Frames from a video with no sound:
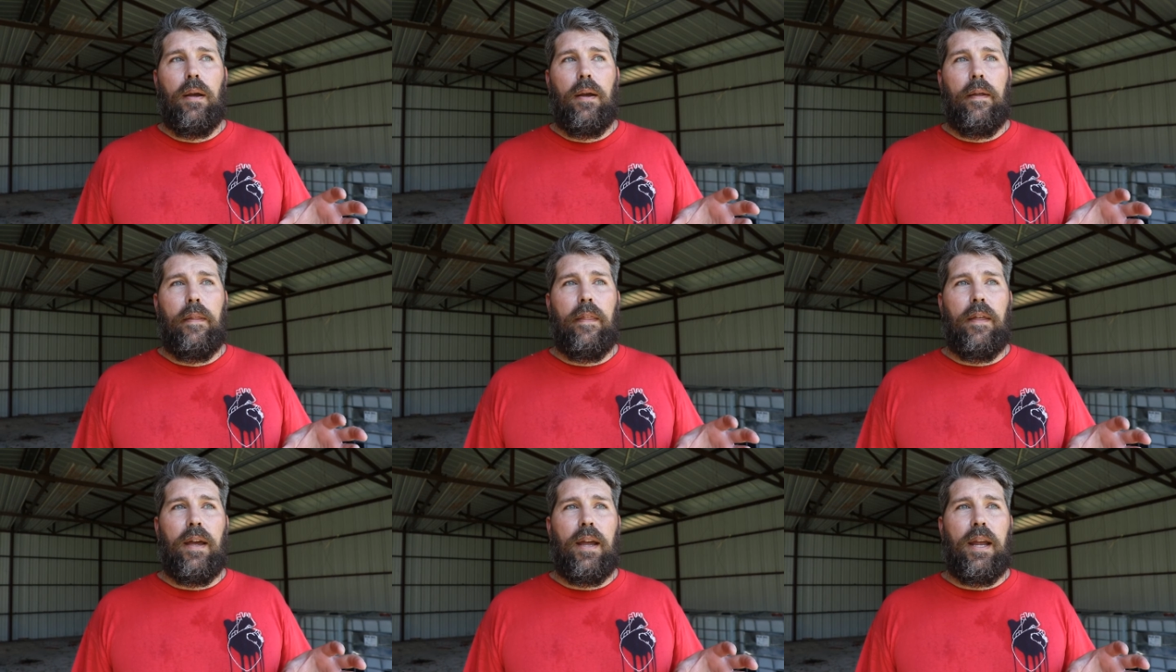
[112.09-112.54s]

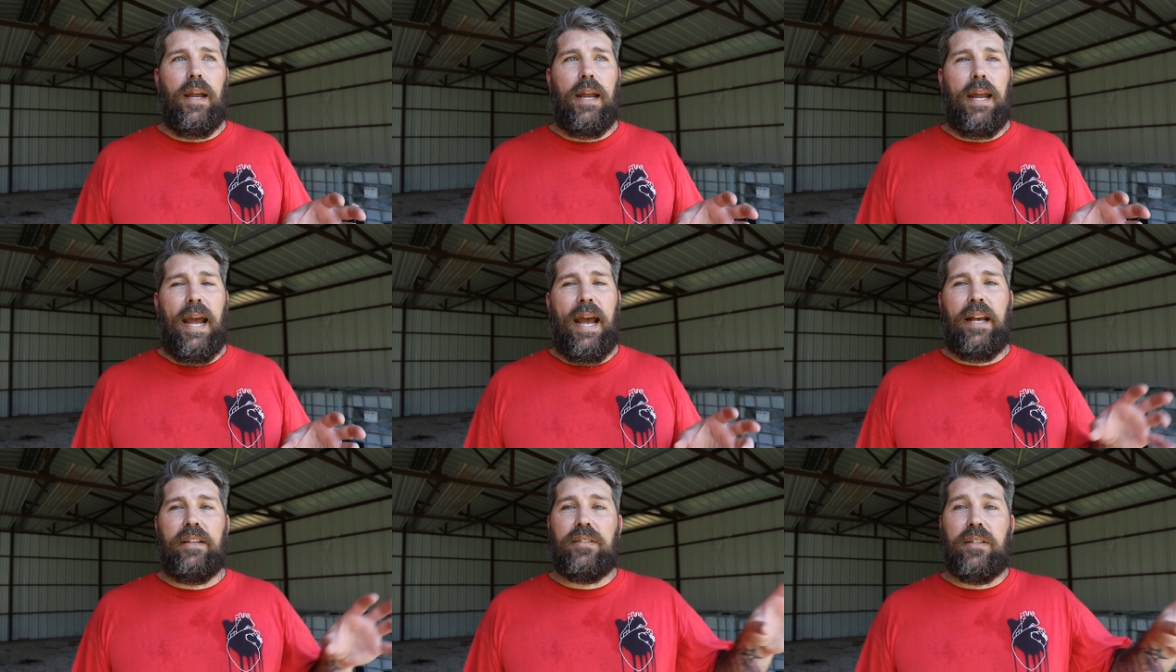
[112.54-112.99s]
they
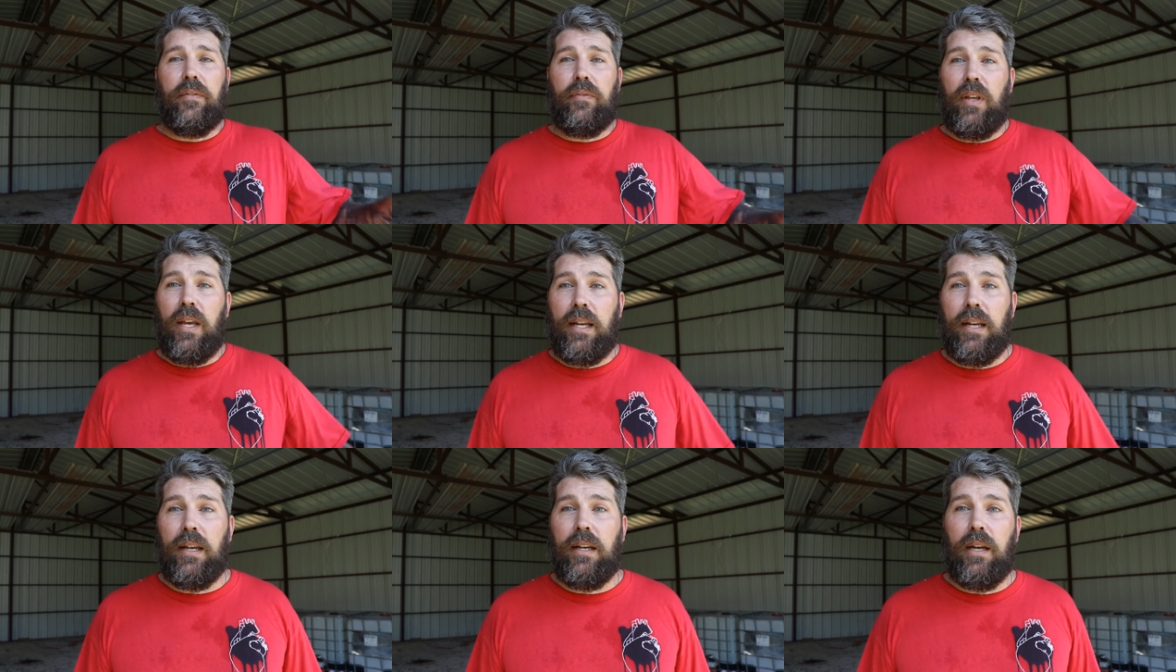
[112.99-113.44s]
ask if
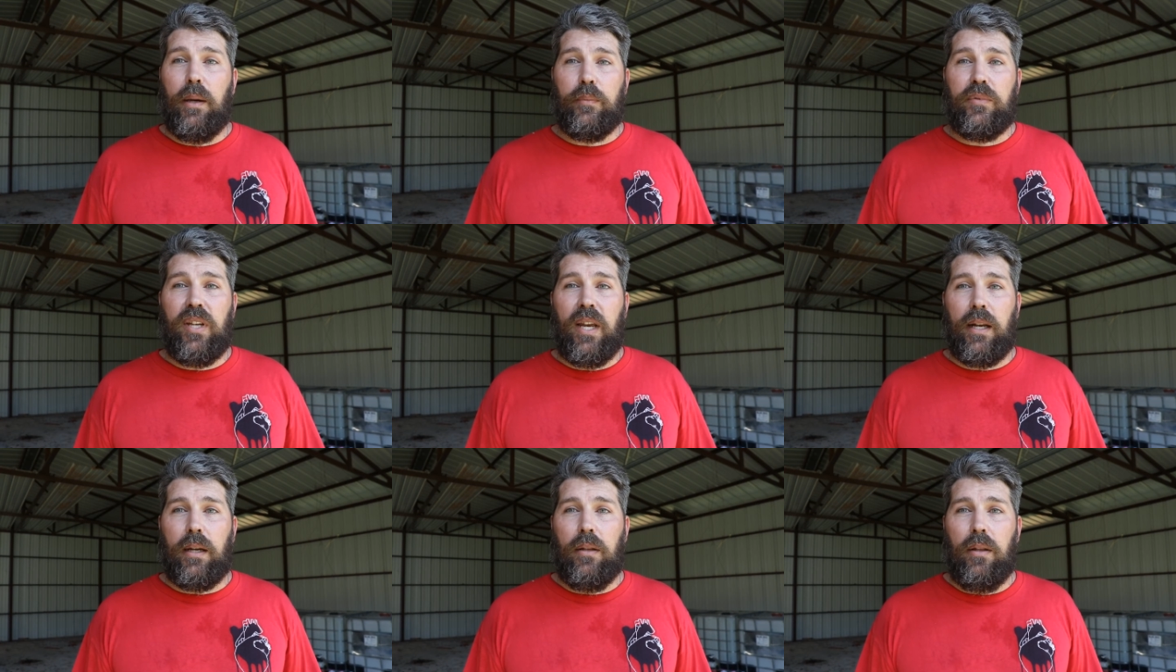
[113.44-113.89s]
they can come
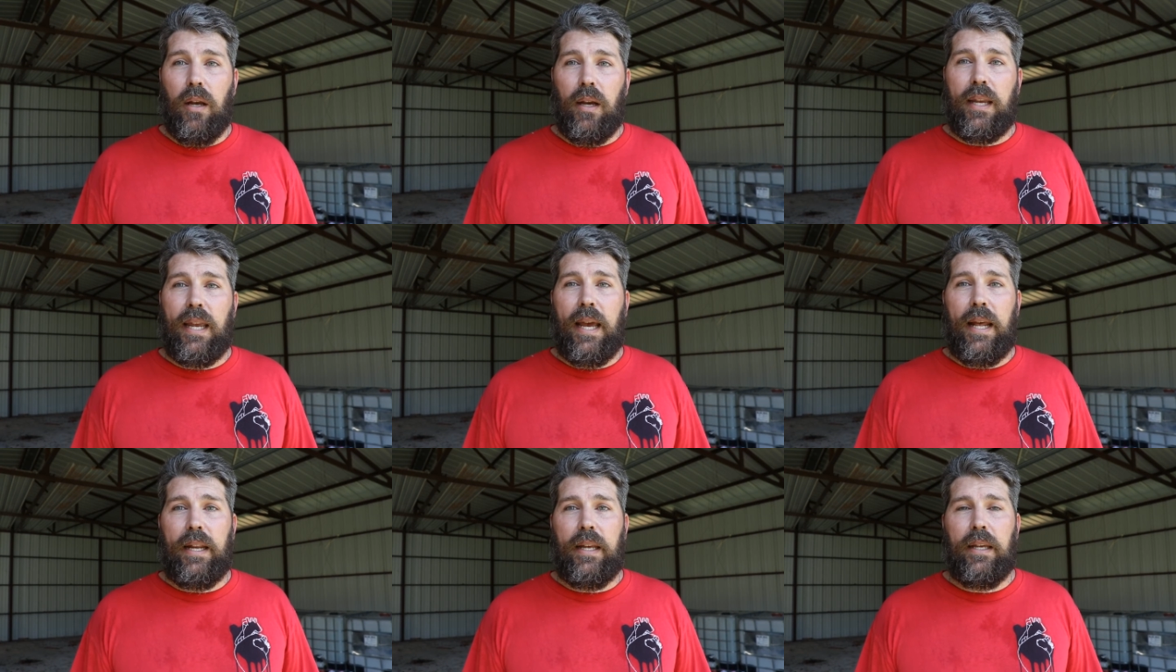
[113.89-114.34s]
take a look
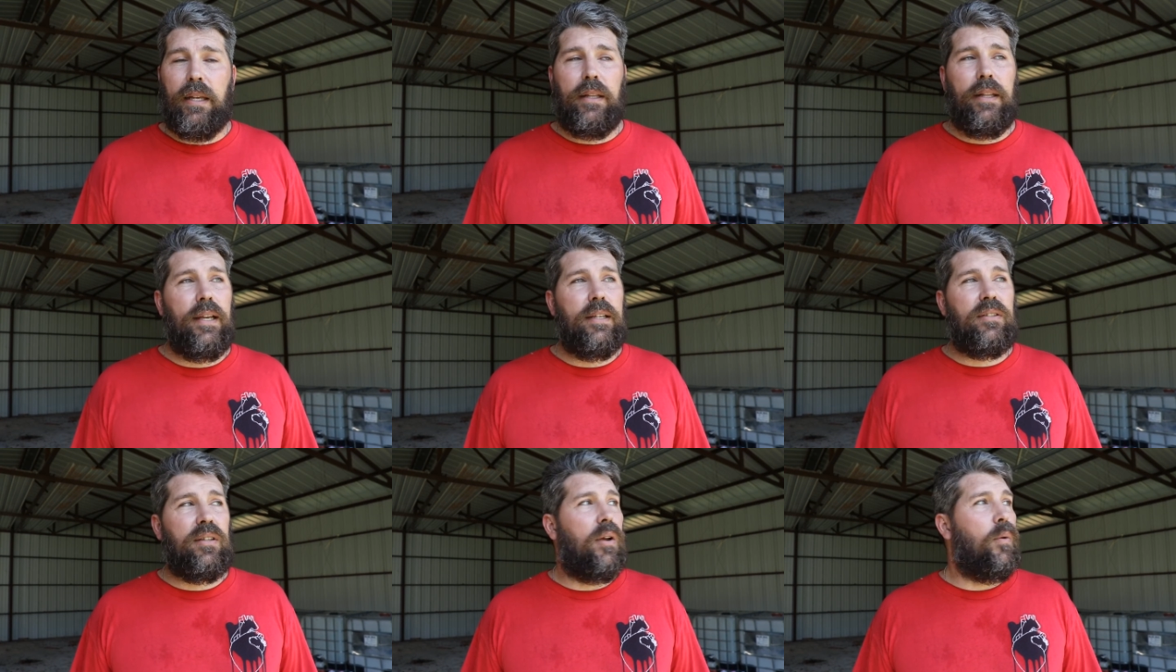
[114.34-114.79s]
at it.
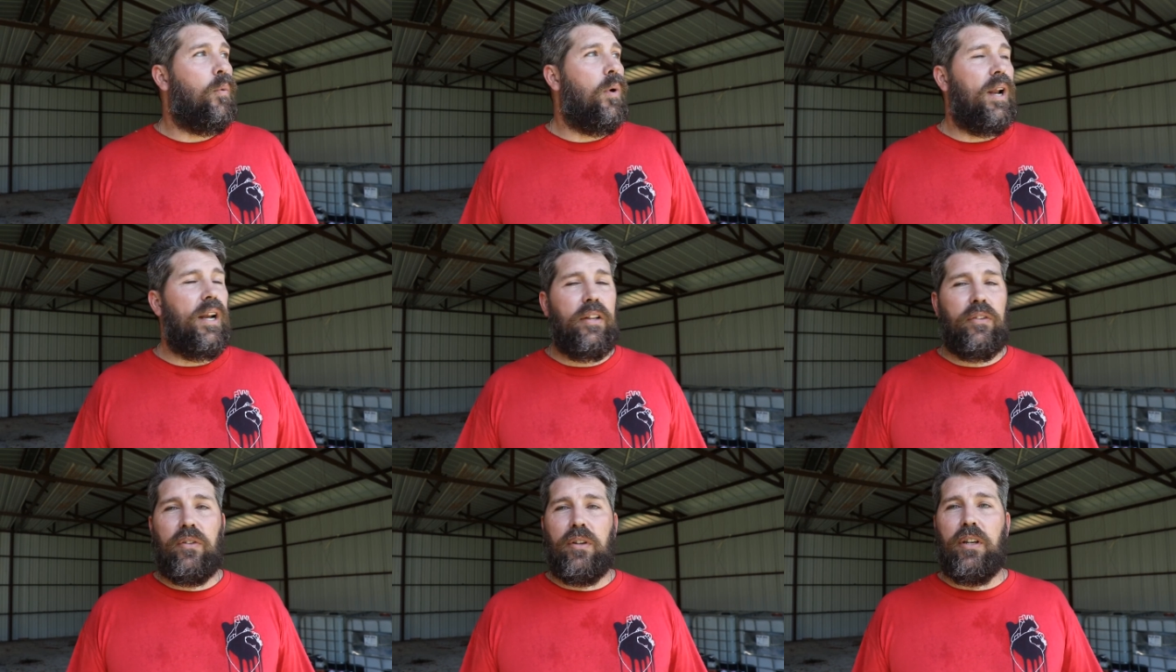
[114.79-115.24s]
They say,
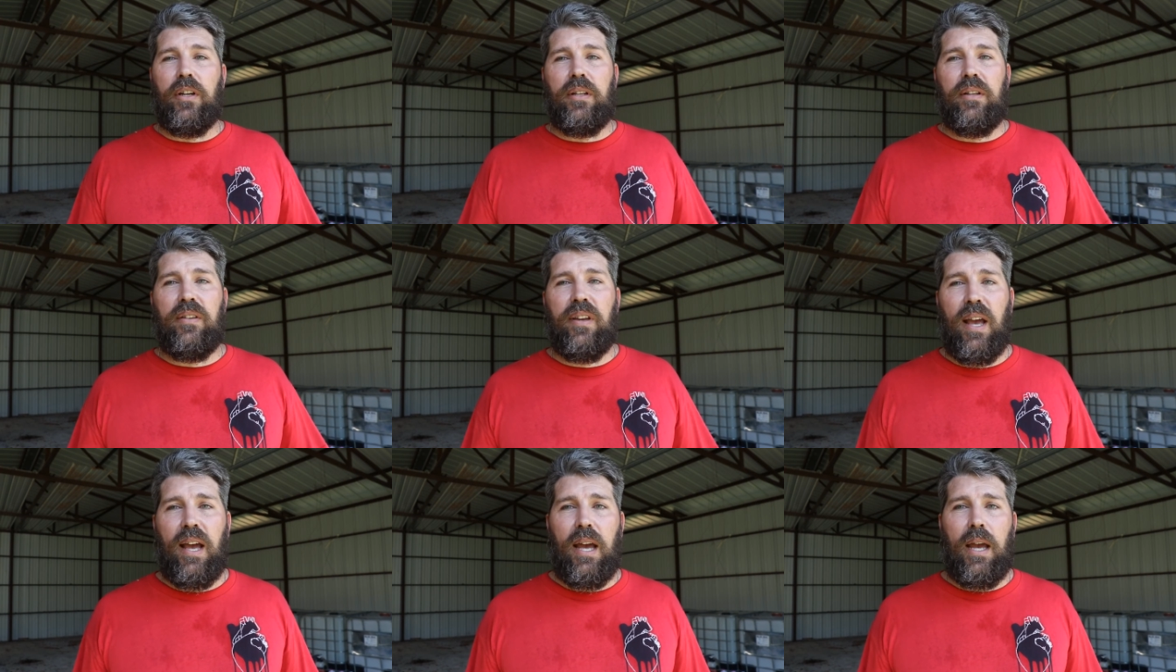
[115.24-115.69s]
when is a good
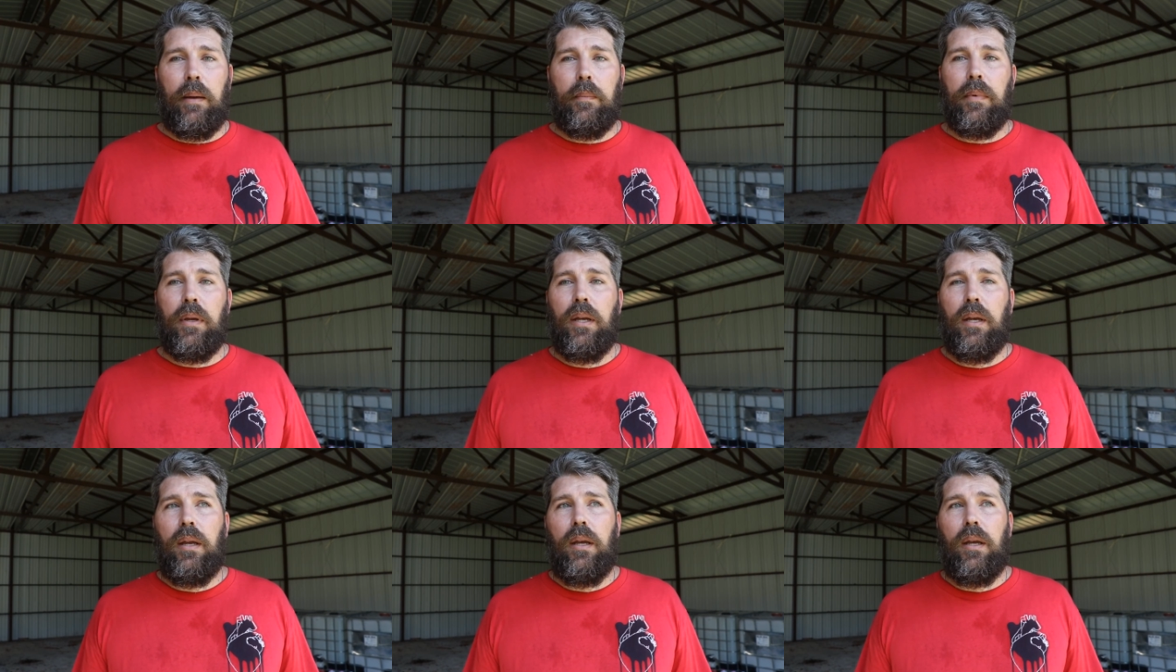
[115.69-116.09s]
time?